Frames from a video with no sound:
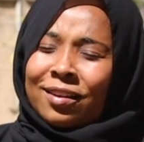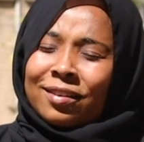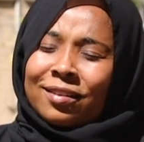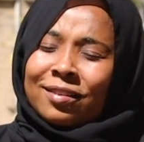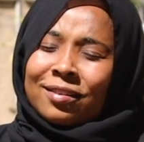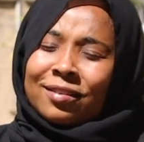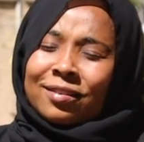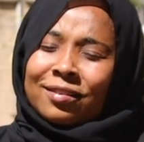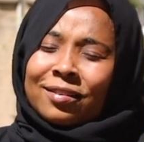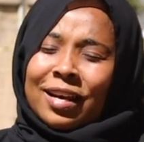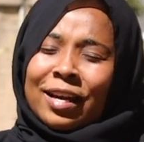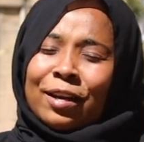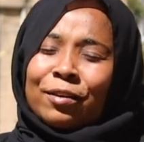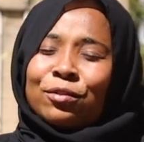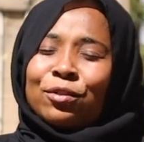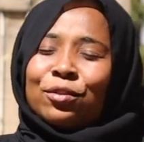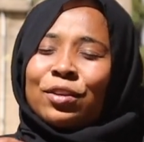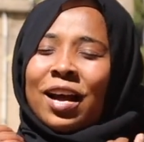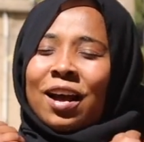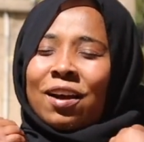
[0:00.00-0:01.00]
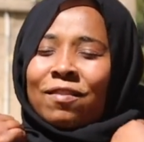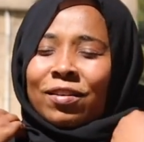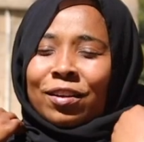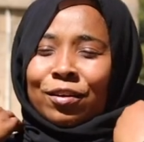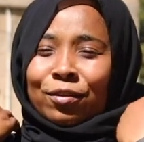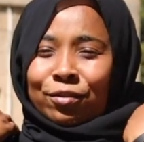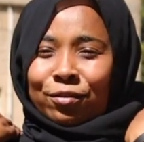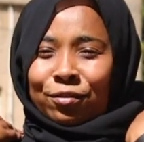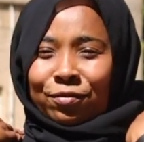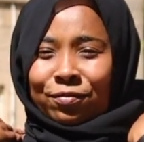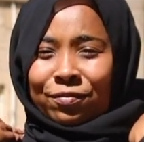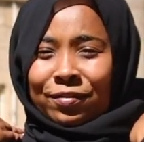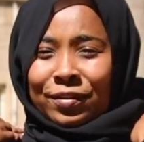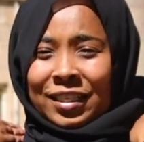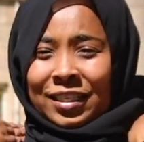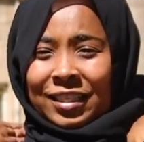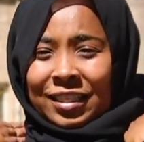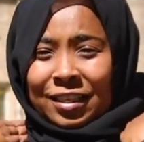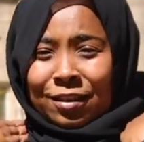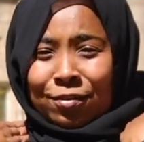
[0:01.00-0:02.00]
I used to have a lot of
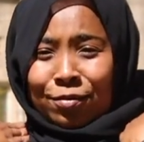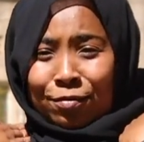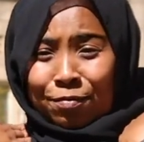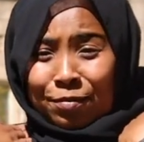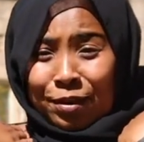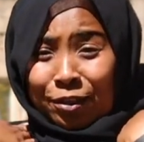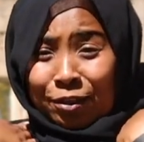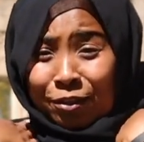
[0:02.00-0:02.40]
fatigue on my